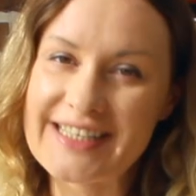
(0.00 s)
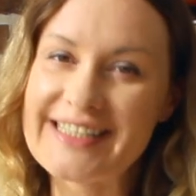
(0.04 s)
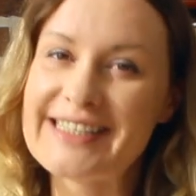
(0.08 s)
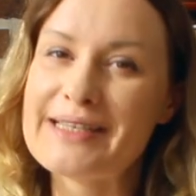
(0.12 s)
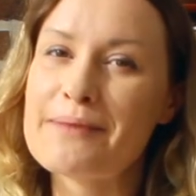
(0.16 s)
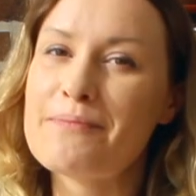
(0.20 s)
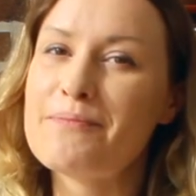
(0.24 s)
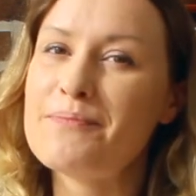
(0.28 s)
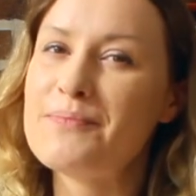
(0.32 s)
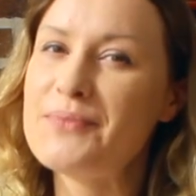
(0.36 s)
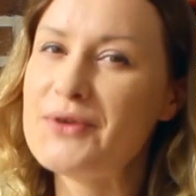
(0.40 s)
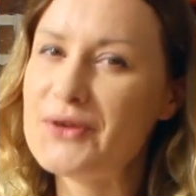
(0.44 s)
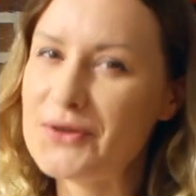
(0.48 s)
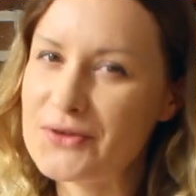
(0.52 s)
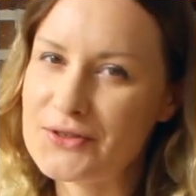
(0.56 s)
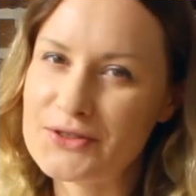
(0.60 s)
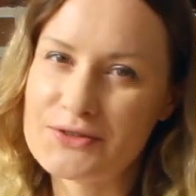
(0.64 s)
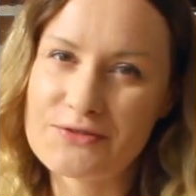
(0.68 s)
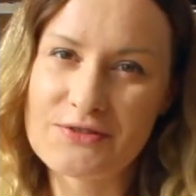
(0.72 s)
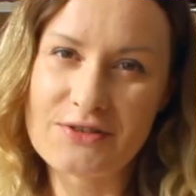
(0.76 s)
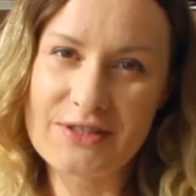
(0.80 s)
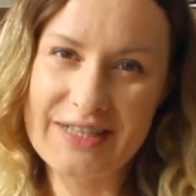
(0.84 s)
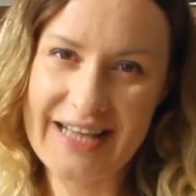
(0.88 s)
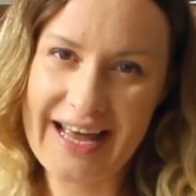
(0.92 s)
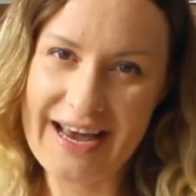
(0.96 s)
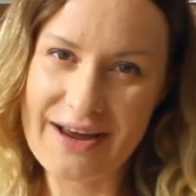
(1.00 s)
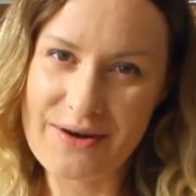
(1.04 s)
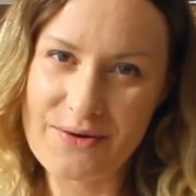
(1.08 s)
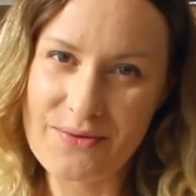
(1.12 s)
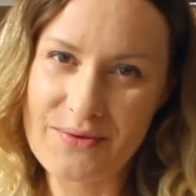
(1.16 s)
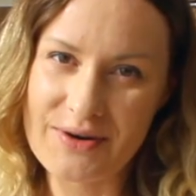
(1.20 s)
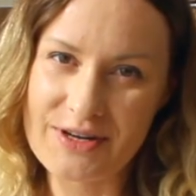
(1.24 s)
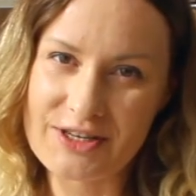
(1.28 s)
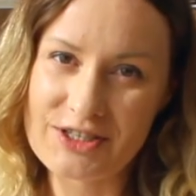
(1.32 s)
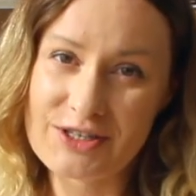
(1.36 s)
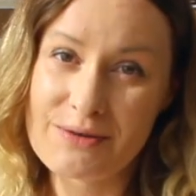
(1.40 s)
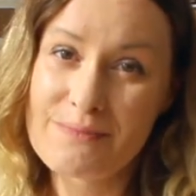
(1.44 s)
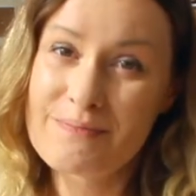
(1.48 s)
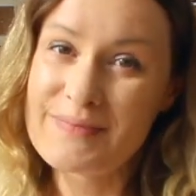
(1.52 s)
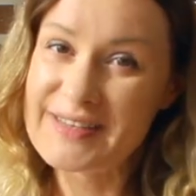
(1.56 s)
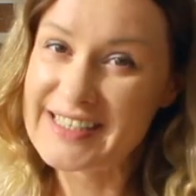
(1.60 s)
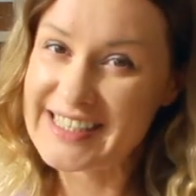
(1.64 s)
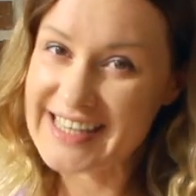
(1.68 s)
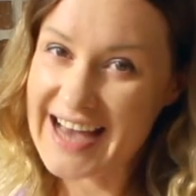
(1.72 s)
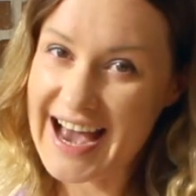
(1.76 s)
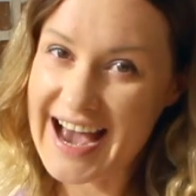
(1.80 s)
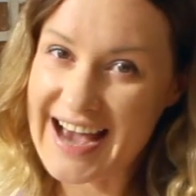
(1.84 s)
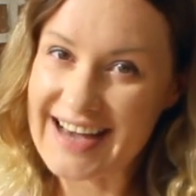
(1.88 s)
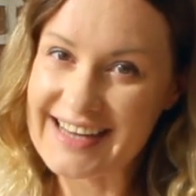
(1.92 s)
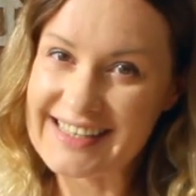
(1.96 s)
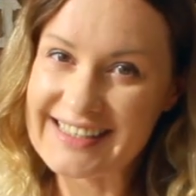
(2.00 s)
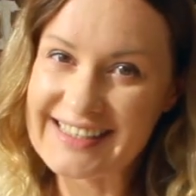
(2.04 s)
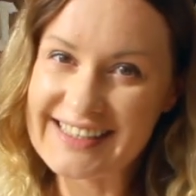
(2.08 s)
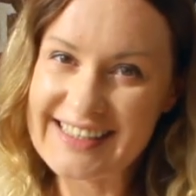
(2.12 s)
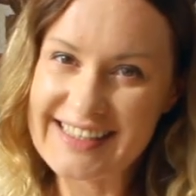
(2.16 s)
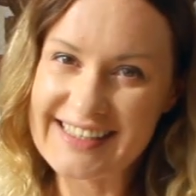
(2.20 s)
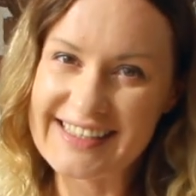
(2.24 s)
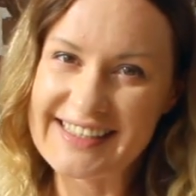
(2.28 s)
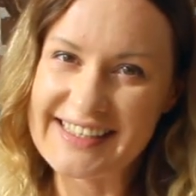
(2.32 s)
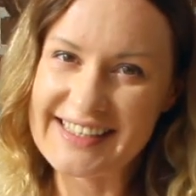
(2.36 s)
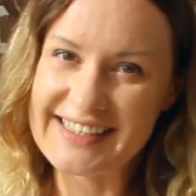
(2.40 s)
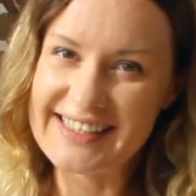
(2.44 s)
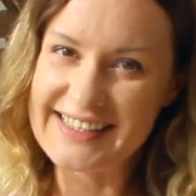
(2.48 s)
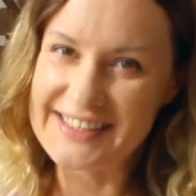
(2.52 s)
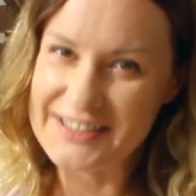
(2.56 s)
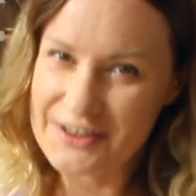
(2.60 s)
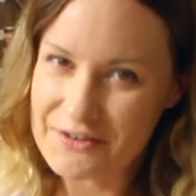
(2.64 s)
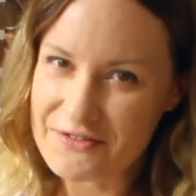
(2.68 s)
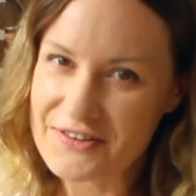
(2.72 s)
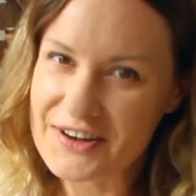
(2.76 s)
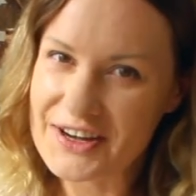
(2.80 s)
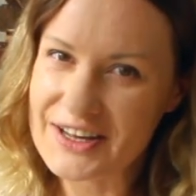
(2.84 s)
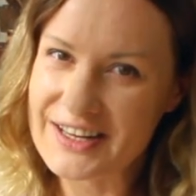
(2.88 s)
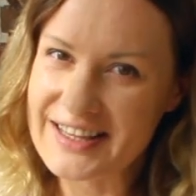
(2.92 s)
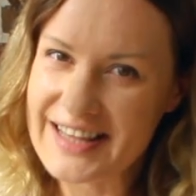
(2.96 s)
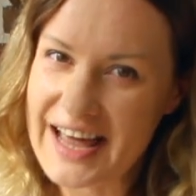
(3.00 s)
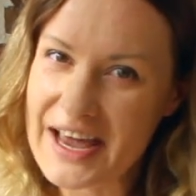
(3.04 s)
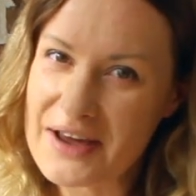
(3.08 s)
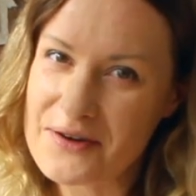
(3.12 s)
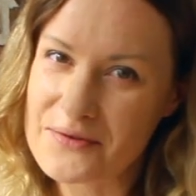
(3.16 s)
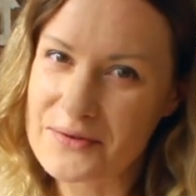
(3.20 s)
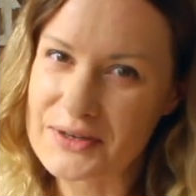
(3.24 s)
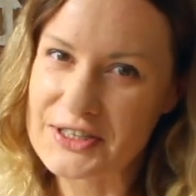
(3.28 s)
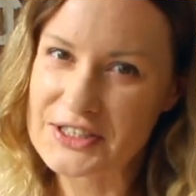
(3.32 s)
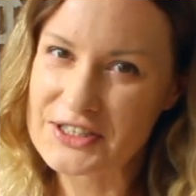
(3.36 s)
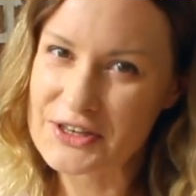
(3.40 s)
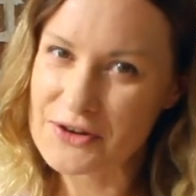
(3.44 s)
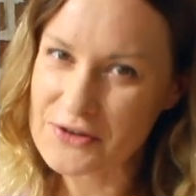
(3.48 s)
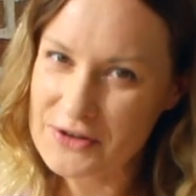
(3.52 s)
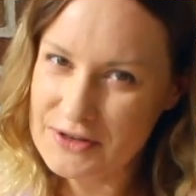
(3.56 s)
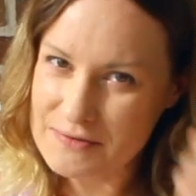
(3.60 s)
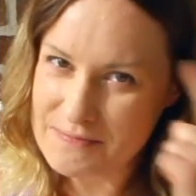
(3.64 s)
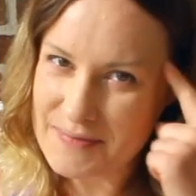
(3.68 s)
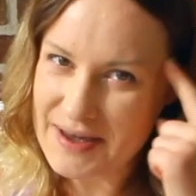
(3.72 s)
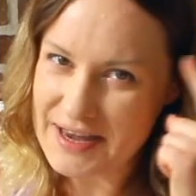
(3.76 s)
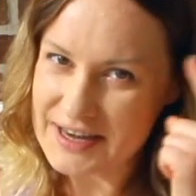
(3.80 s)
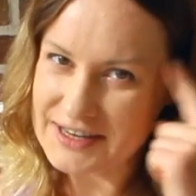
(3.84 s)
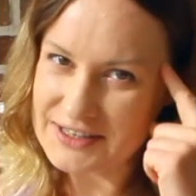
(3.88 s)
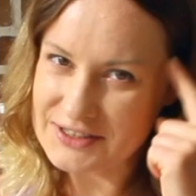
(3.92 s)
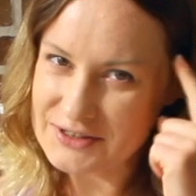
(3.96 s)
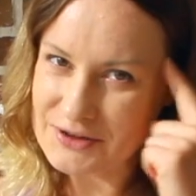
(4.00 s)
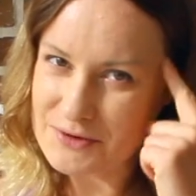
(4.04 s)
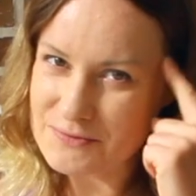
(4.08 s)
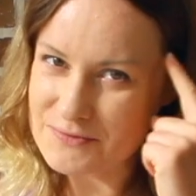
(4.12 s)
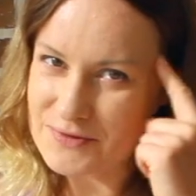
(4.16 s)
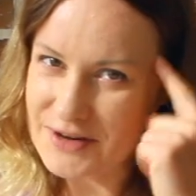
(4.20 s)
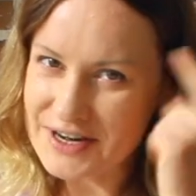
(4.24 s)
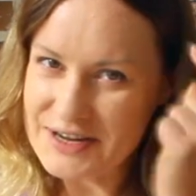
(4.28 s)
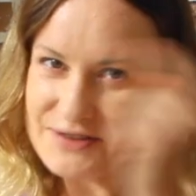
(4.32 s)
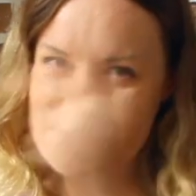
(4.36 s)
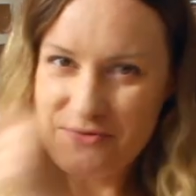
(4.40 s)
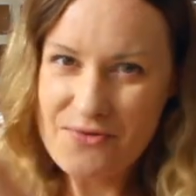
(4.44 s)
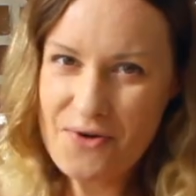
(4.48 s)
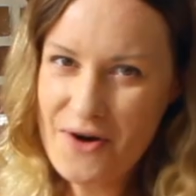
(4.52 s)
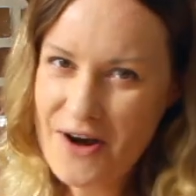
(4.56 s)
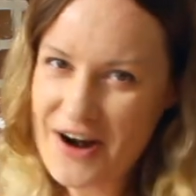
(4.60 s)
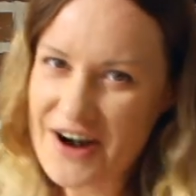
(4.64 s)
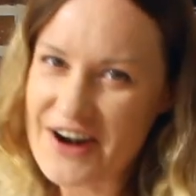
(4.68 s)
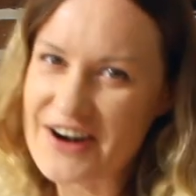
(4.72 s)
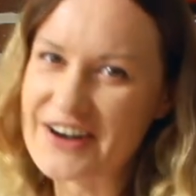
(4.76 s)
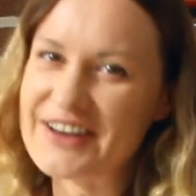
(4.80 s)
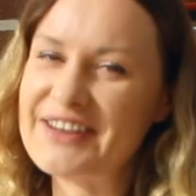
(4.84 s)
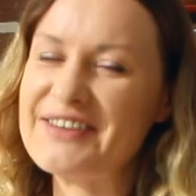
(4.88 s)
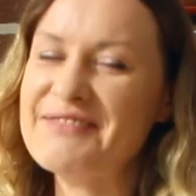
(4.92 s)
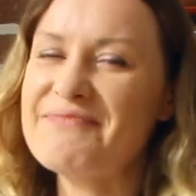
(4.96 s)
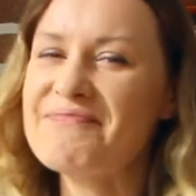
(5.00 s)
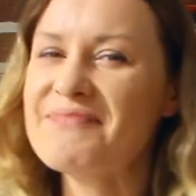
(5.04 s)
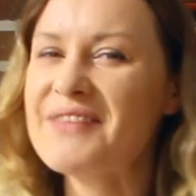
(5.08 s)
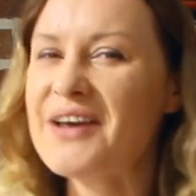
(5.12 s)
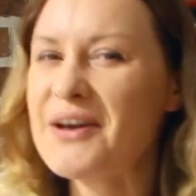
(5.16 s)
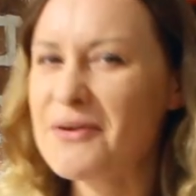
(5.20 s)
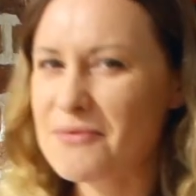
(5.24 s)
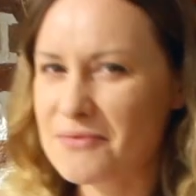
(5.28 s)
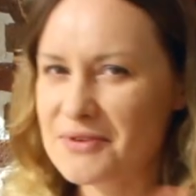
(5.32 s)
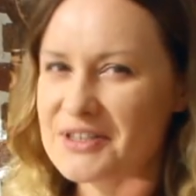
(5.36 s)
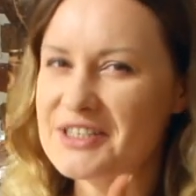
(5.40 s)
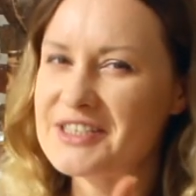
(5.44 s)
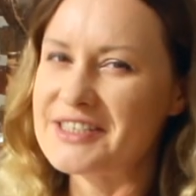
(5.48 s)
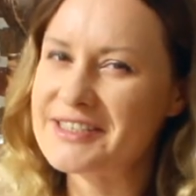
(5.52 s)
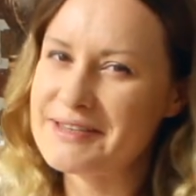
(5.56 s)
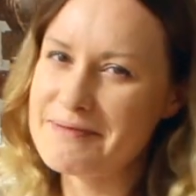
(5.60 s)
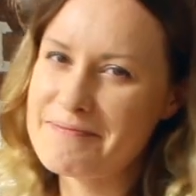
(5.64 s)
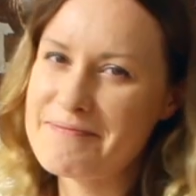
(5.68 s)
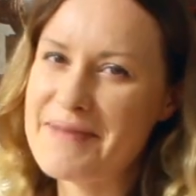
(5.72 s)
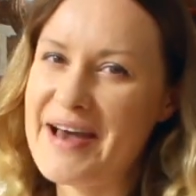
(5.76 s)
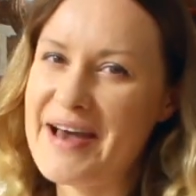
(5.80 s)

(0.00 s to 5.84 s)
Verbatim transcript: It's a beautiful language. Besides, it's a difficult language, so it makes your brain work, which is the